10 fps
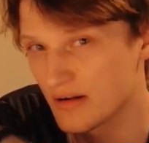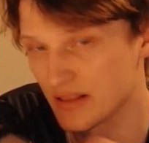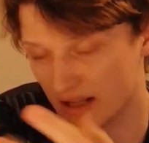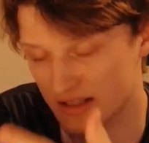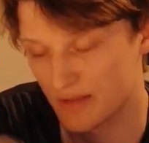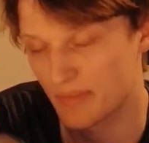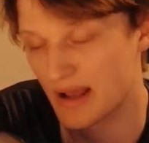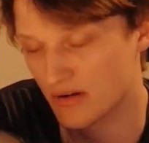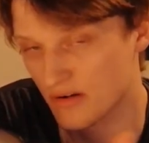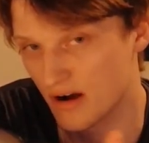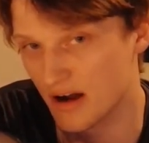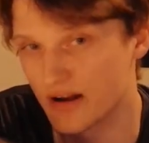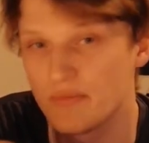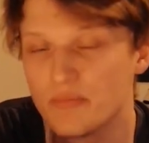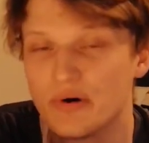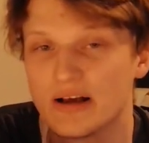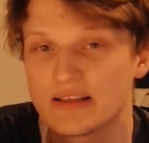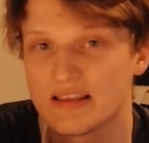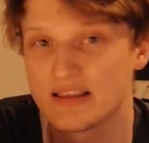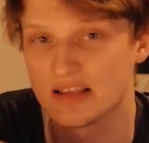The lights in the back are on, but
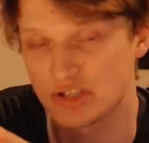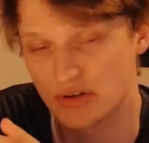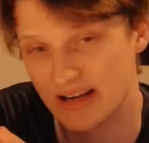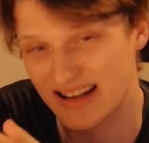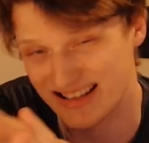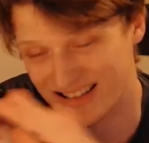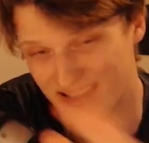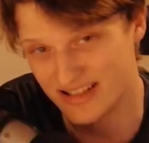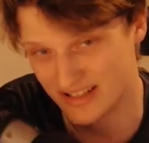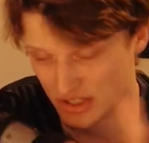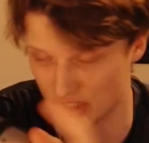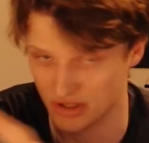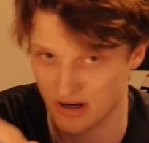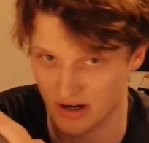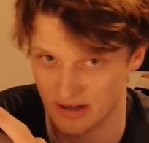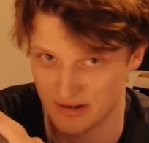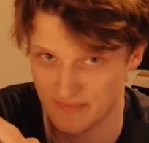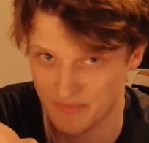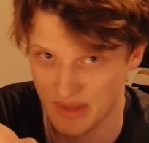the screen doesn't turn on.